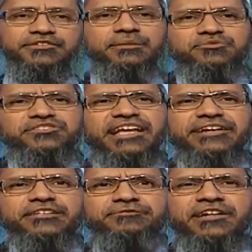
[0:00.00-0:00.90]
Some
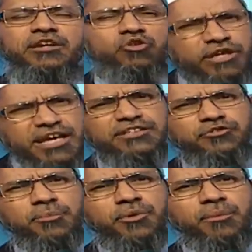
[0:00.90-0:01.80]
societies feel looking is
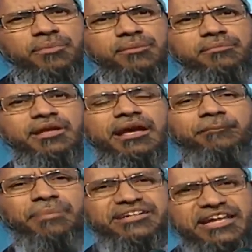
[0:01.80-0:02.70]
no problem,
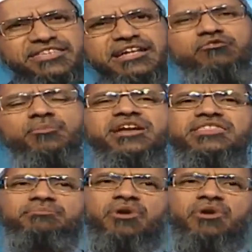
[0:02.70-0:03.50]
but touching a woman is